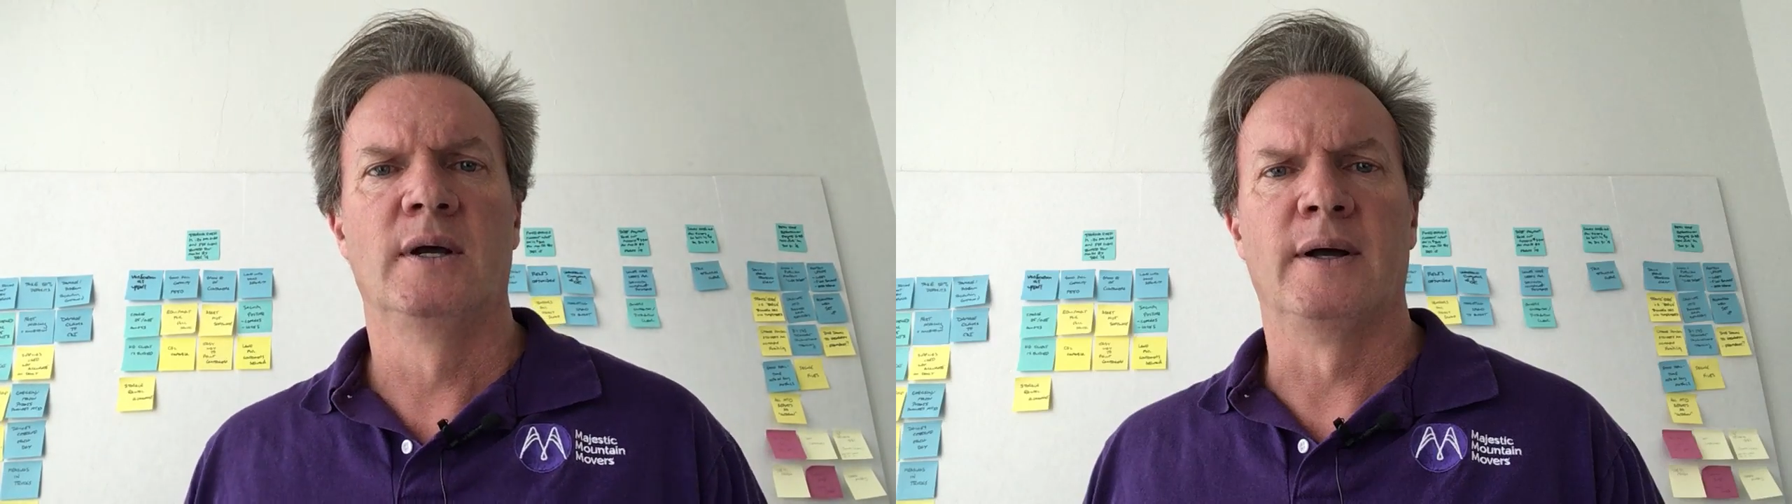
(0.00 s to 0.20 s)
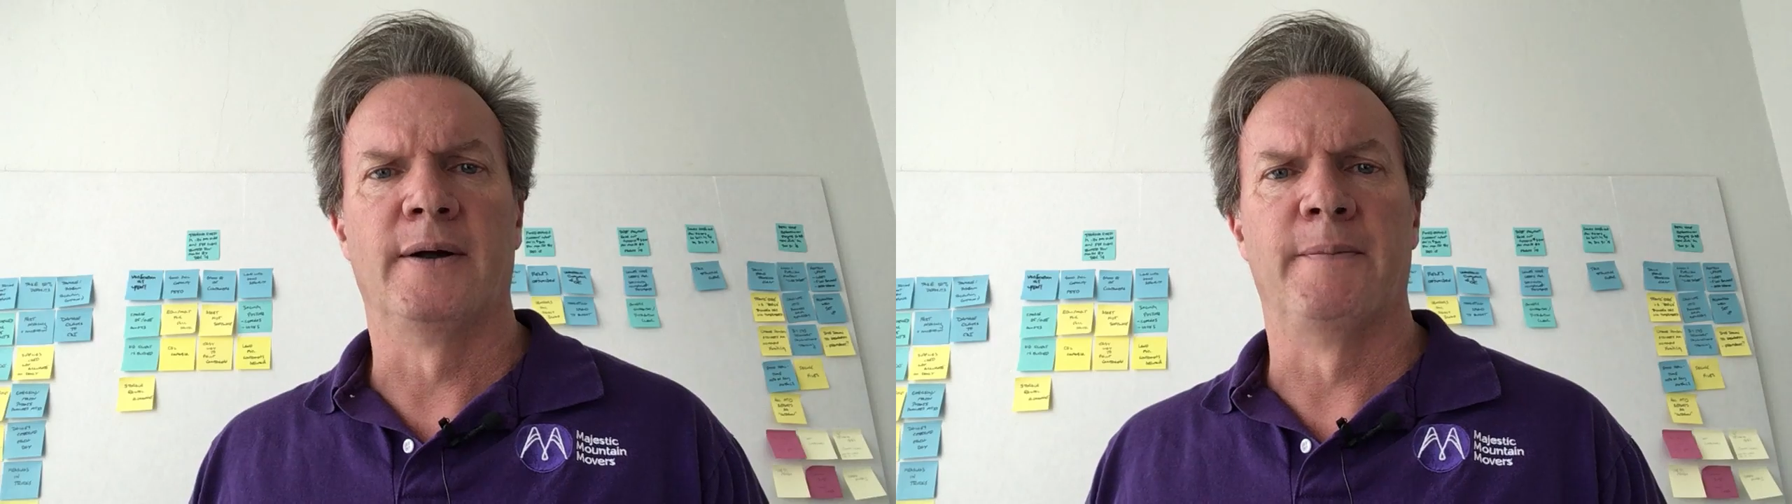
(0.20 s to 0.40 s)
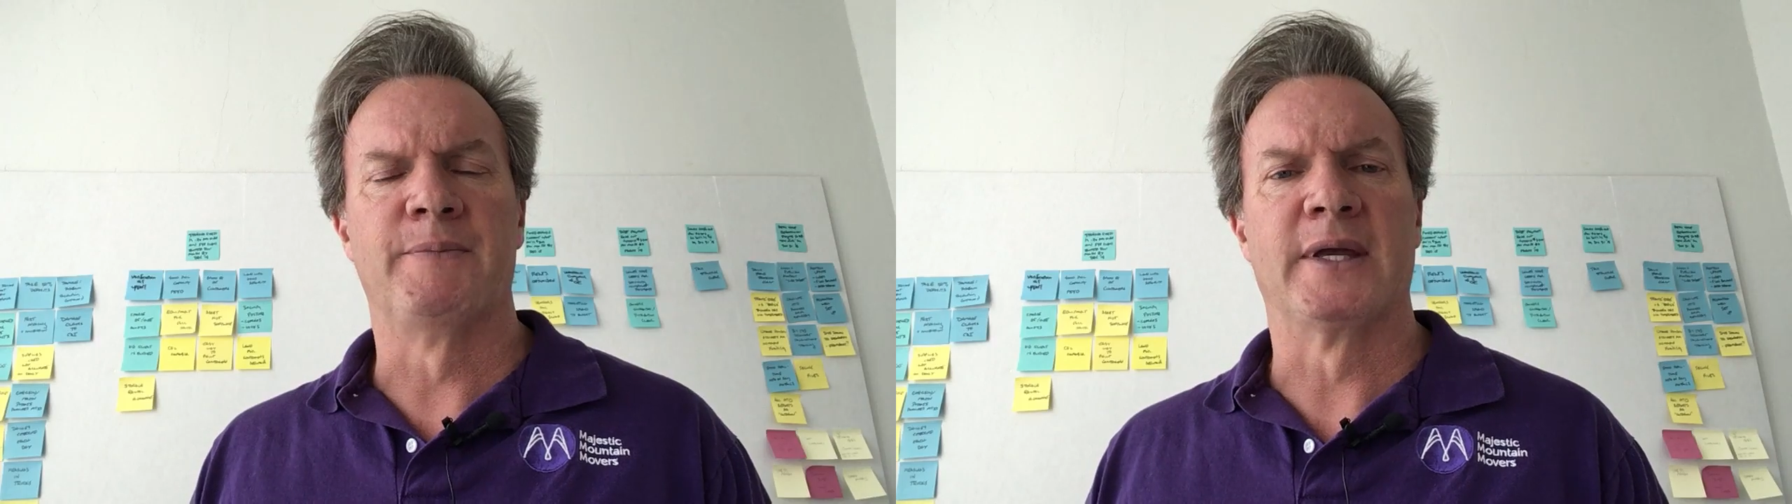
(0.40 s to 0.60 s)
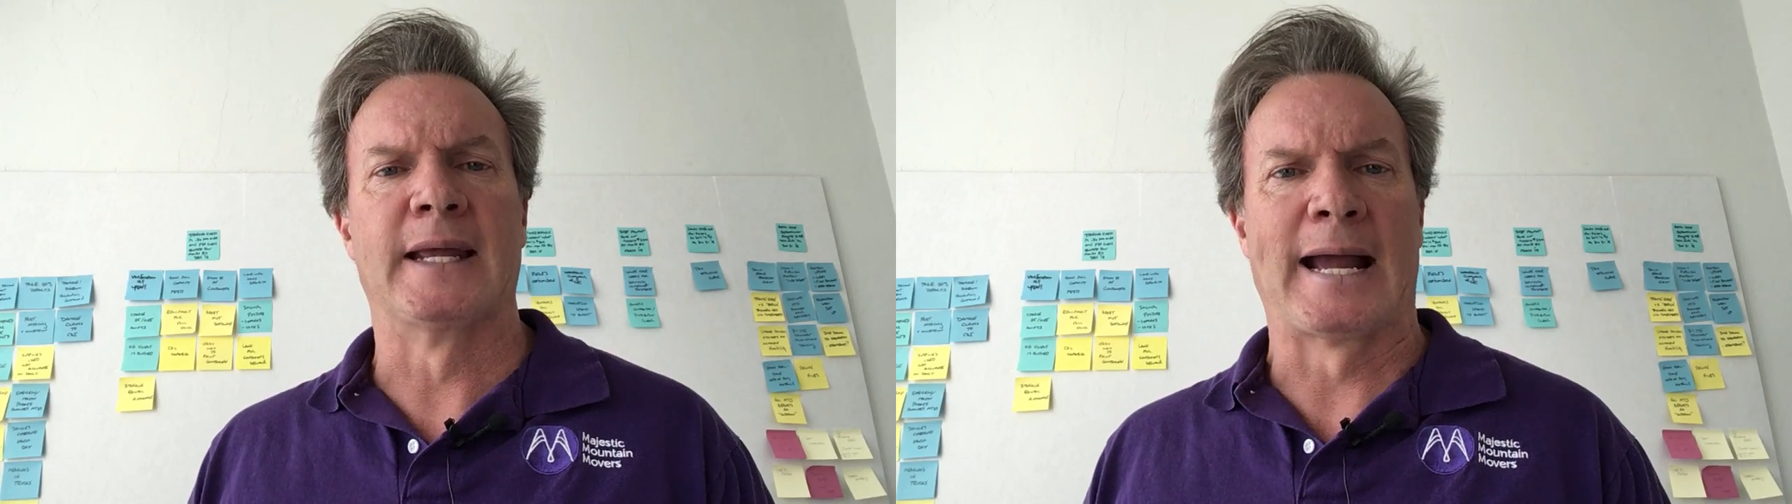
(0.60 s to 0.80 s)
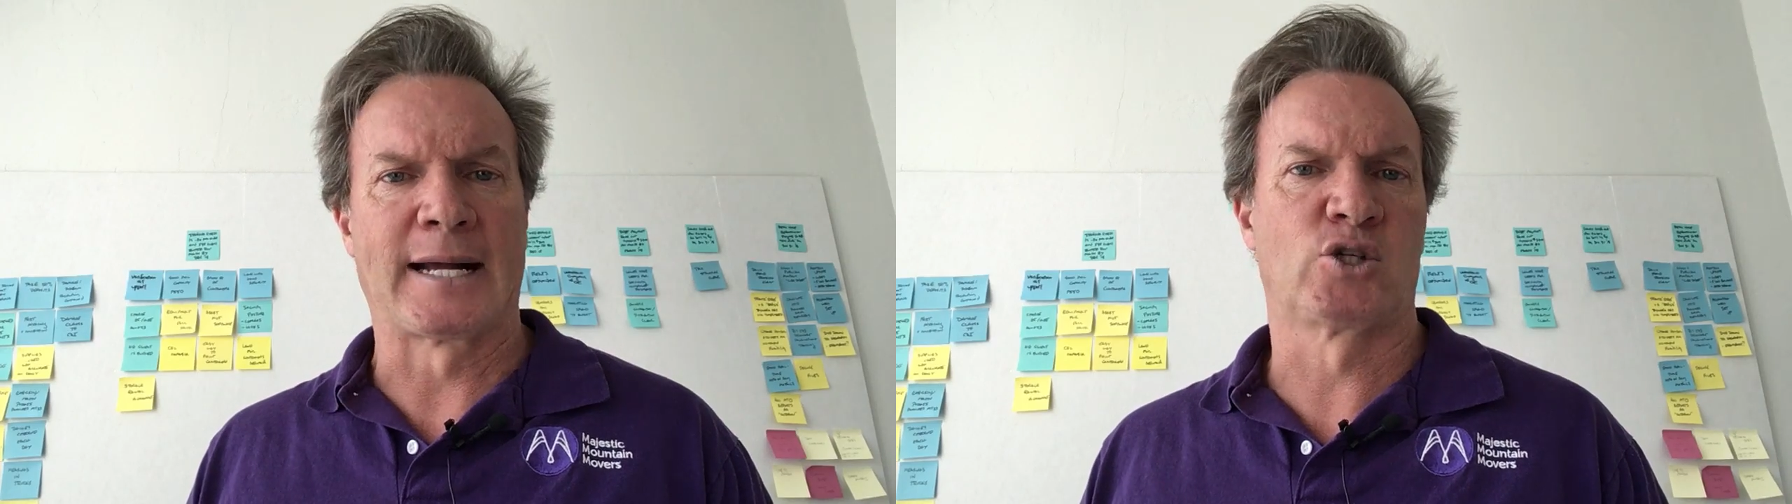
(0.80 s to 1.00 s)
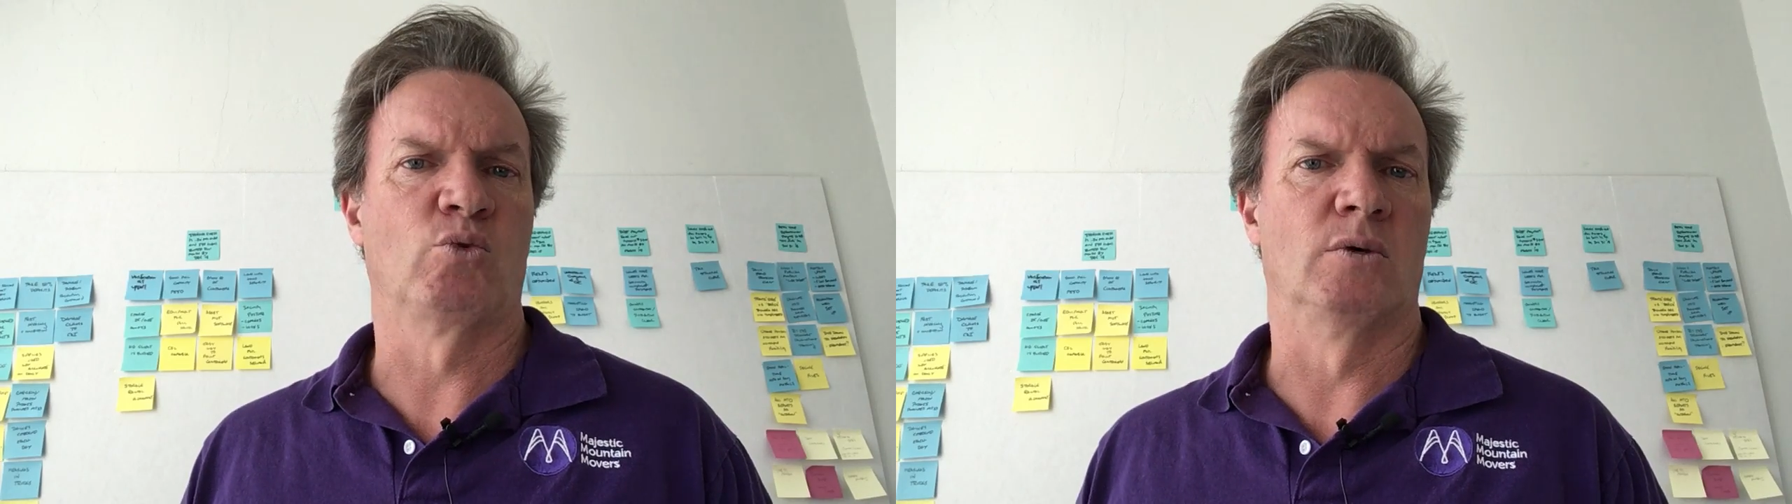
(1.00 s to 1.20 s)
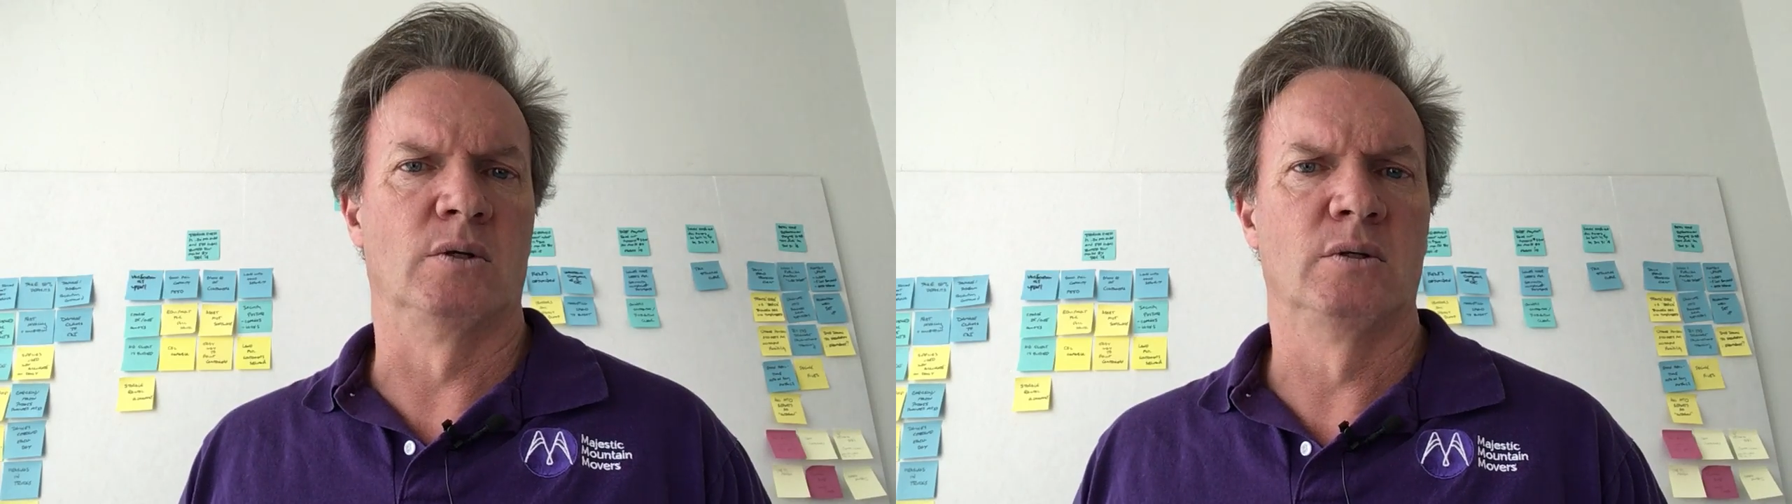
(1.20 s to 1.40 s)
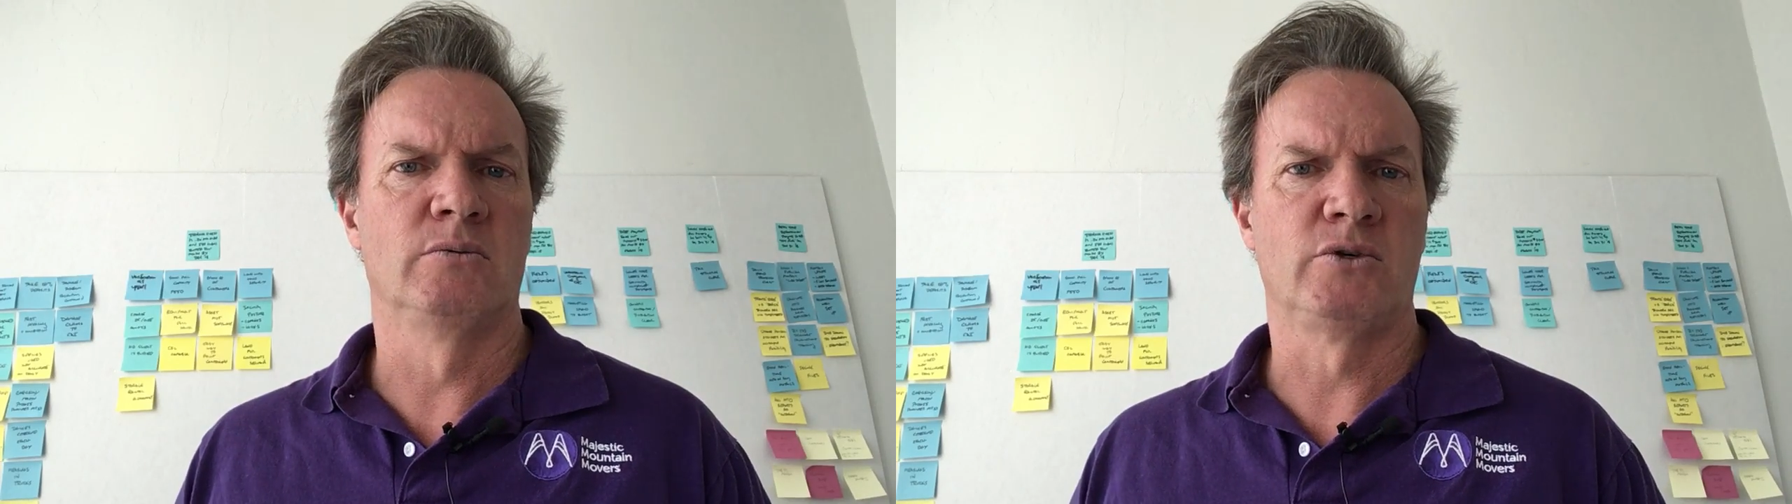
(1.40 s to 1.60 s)
an
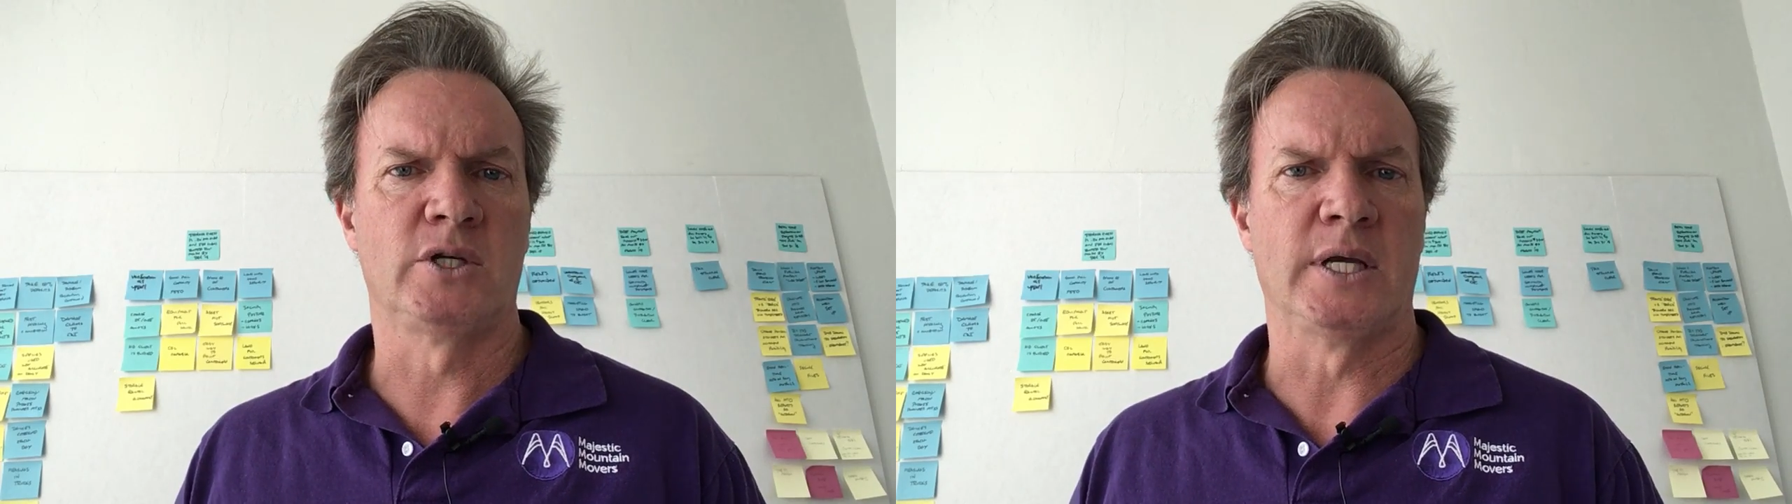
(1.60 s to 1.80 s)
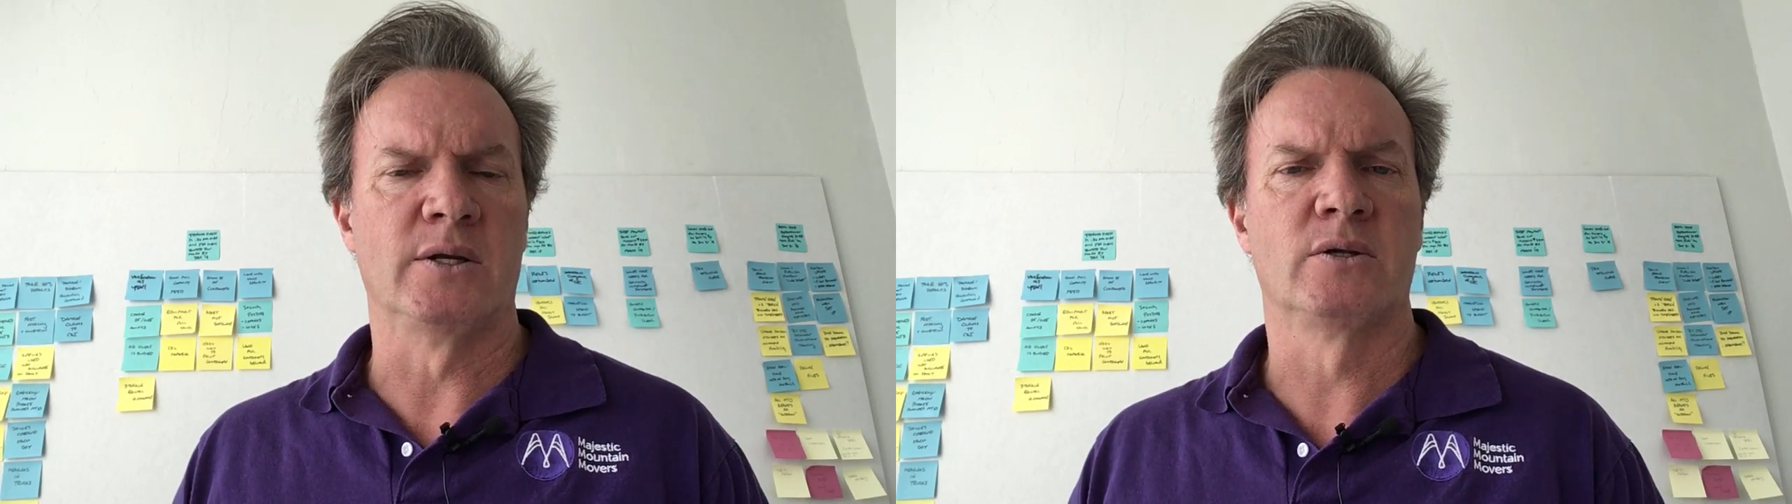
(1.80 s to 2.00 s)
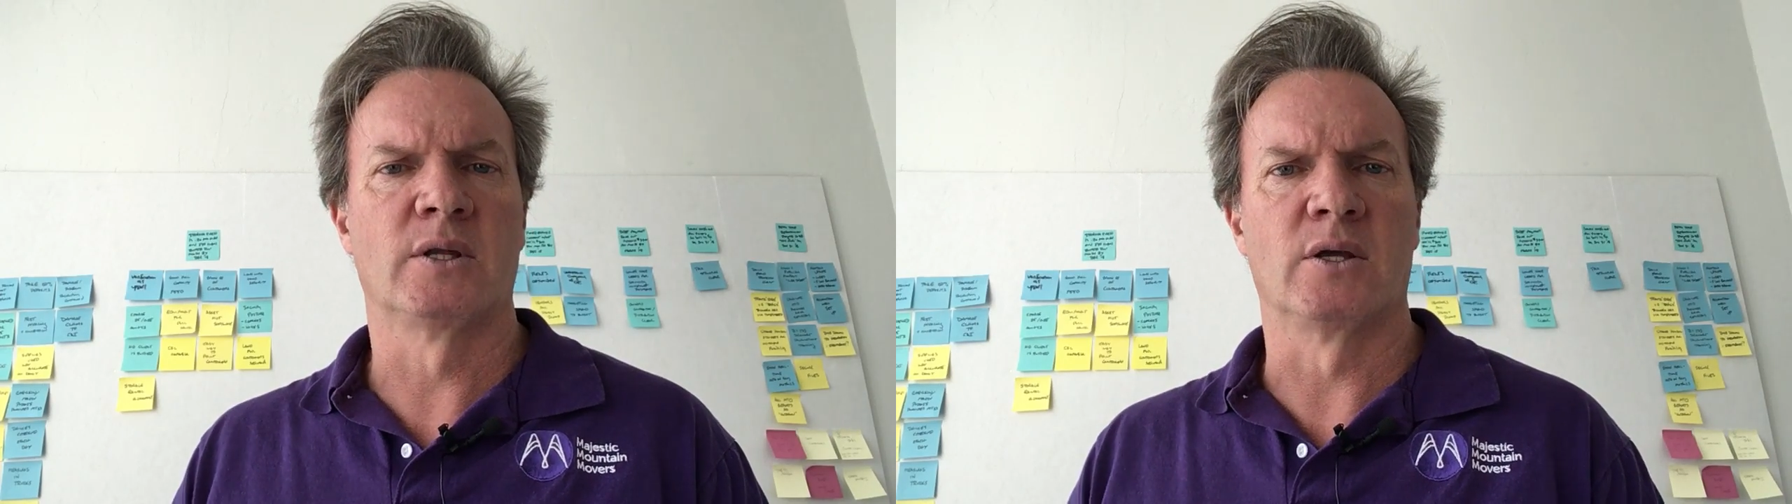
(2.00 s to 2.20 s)
actual sheet